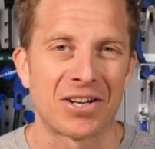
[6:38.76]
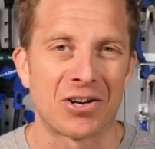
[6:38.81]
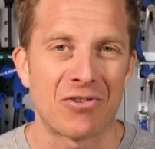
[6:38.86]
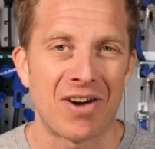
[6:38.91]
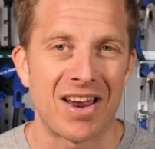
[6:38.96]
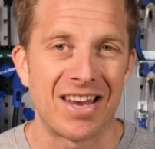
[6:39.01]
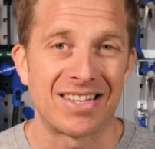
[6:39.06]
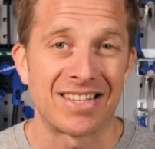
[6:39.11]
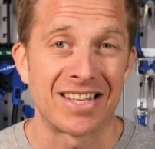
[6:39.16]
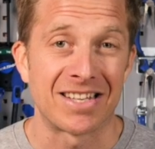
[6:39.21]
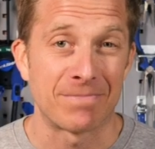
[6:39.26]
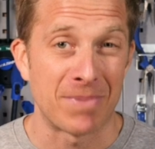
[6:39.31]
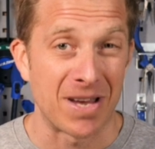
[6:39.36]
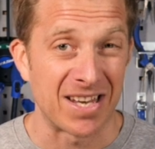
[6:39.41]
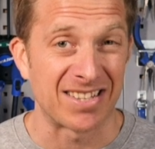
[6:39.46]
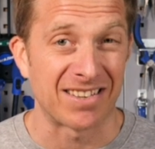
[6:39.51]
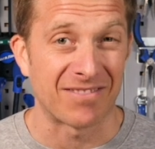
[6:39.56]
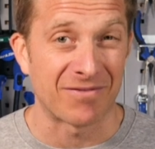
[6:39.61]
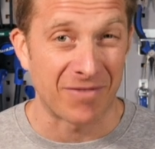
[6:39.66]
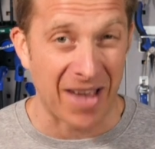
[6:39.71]
and greatest
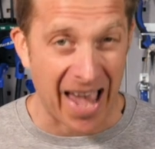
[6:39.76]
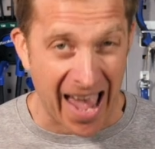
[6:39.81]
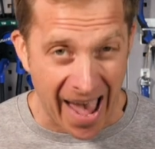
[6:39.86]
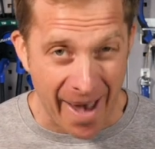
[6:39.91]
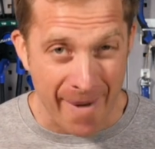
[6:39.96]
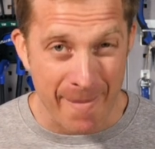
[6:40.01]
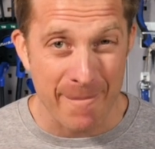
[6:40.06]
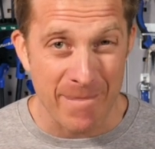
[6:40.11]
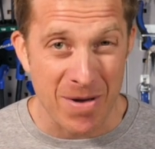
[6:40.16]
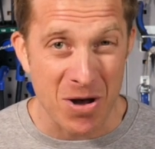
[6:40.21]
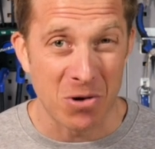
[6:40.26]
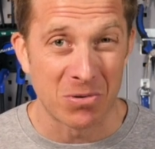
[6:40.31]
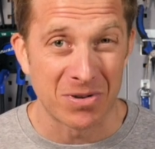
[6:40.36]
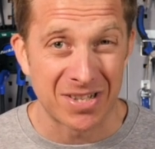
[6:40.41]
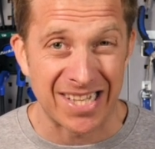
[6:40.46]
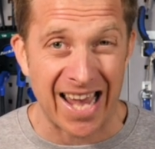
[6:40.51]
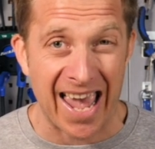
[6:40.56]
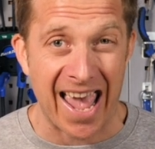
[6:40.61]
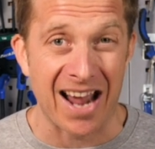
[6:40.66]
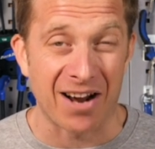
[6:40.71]
bits of
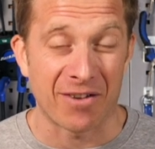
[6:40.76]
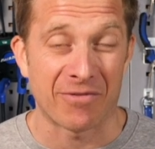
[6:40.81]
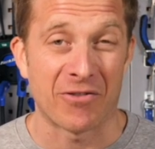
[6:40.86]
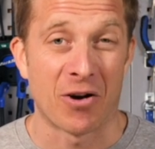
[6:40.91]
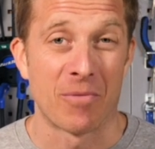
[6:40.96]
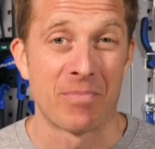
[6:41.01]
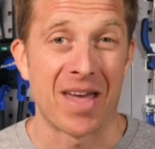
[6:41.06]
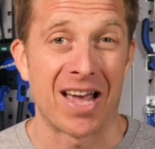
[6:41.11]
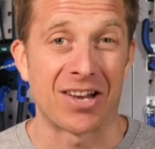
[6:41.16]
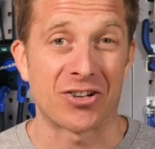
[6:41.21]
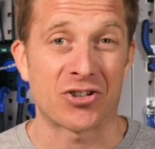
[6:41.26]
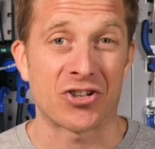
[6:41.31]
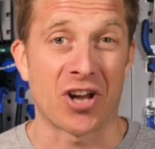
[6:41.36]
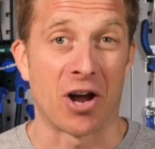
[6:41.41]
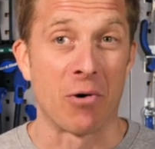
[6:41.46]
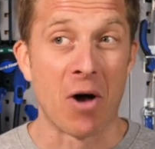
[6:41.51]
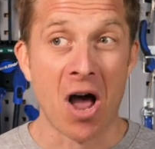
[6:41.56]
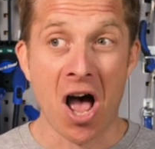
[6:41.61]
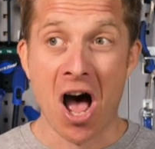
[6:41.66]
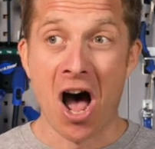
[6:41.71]
hand-built tech from that
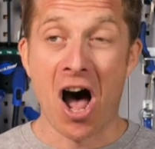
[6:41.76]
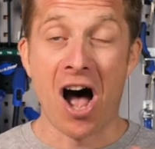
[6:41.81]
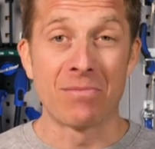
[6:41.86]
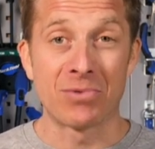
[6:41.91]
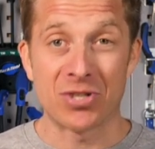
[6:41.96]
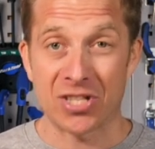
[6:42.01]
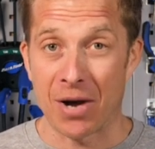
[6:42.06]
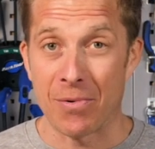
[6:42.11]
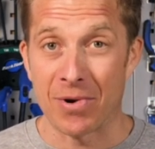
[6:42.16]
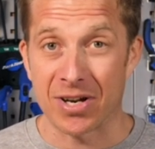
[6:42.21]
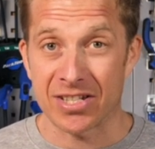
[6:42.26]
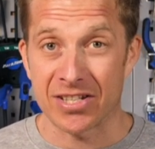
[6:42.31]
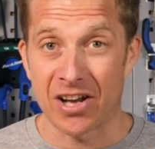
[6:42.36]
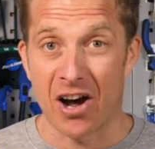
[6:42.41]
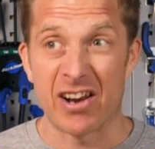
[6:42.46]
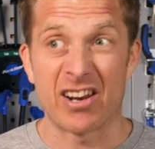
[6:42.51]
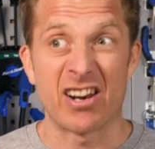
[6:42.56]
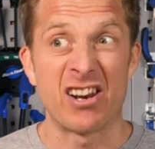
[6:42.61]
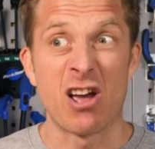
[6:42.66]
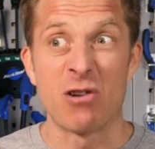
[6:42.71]
show. I'm so
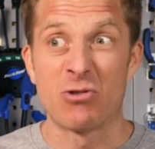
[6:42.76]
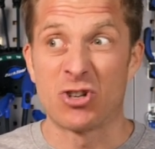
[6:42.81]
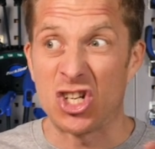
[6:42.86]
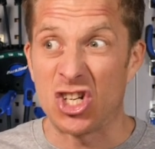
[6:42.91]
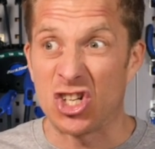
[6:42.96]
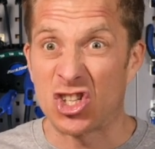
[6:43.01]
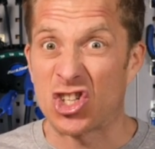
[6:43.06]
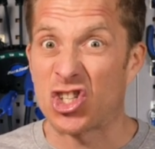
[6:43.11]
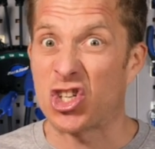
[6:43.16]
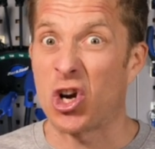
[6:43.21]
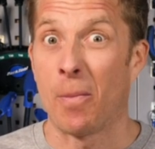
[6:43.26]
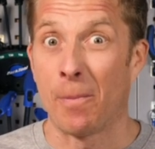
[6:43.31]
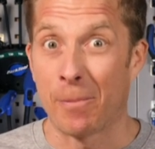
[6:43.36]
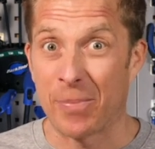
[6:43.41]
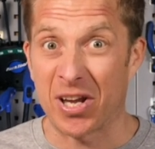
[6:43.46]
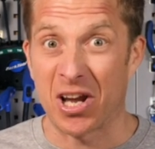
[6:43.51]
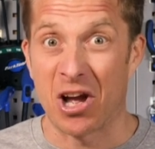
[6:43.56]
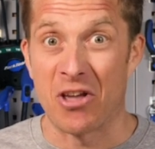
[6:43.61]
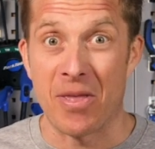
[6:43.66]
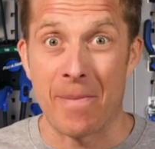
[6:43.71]
excited, I know she's
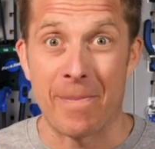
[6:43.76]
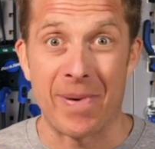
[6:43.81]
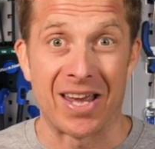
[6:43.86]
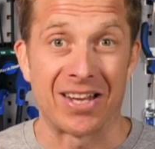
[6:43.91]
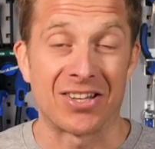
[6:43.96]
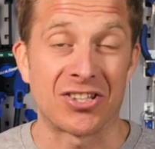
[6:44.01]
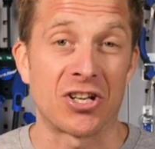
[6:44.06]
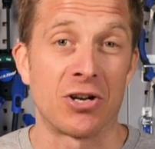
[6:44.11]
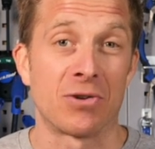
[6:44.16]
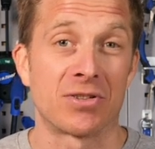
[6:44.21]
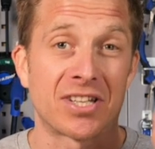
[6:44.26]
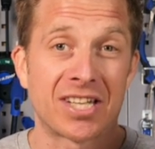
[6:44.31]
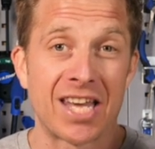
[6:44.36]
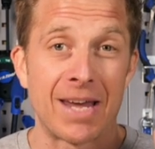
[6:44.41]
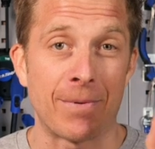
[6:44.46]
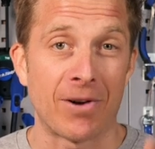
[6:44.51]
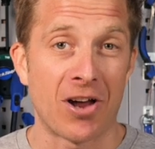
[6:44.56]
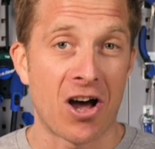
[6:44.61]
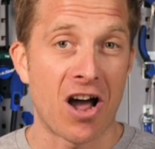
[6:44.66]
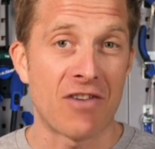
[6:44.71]
chomping at the bit too, so
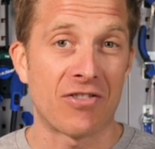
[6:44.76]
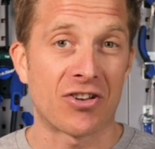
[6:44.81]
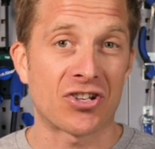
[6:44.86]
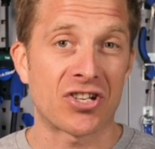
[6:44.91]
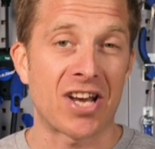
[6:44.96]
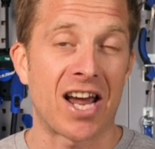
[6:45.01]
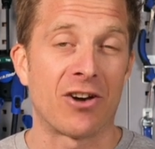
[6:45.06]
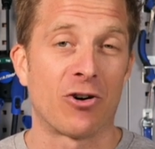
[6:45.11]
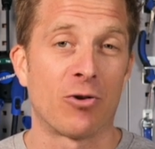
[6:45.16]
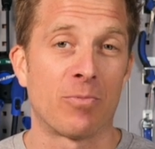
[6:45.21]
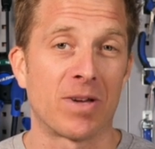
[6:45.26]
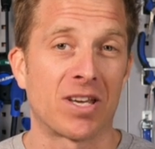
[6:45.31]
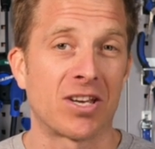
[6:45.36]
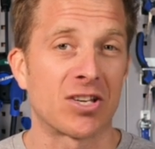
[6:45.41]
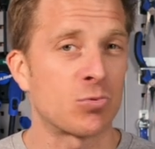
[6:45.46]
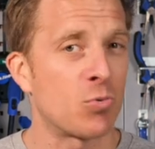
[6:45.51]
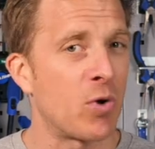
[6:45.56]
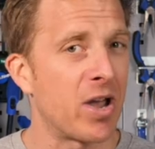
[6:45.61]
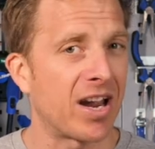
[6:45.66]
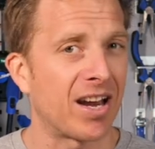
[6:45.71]
keep an eye on the channel
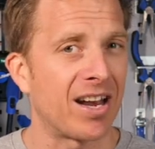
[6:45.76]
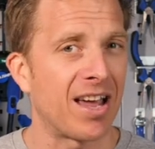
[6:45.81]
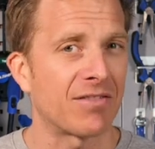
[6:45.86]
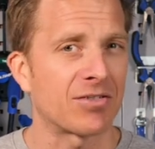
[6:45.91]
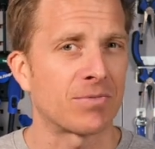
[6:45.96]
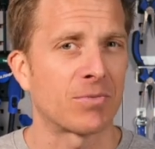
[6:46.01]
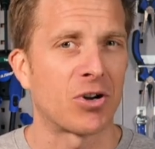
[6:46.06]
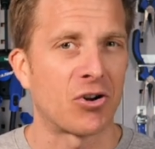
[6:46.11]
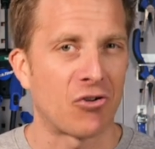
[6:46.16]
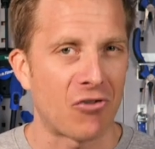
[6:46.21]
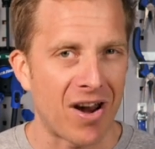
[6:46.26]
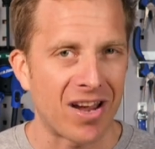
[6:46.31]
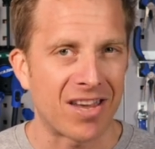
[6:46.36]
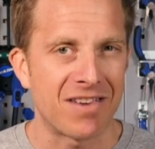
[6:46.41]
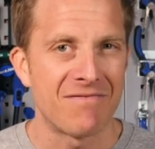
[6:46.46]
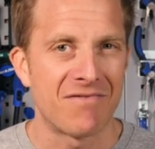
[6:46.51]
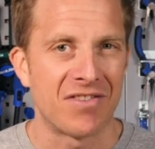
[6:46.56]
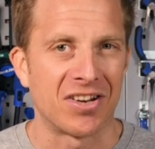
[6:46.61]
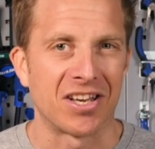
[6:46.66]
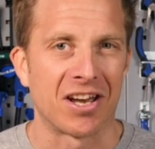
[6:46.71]
because we're gonna have some
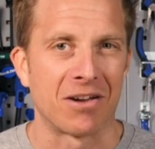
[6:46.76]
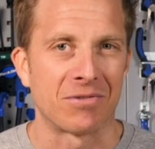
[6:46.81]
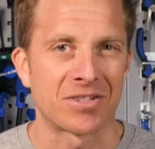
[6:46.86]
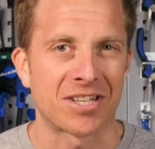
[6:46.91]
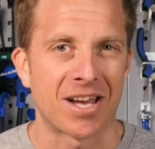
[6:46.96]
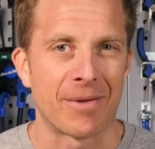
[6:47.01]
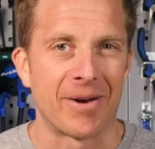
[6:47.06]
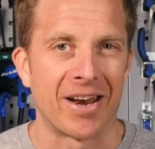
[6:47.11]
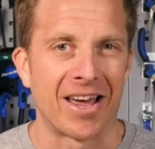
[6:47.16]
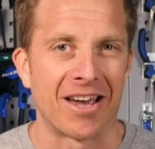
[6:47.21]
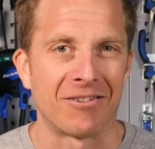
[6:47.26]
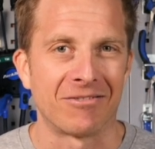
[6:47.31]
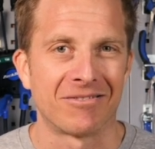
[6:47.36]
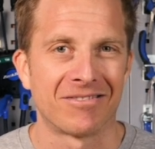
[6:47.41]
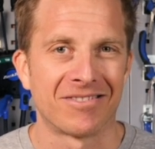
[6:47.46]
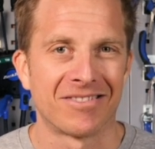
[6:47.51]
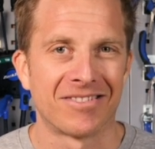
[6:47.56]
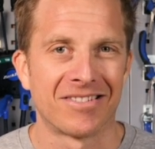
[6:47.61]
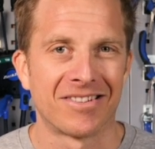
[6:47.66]
cracking videos coming out.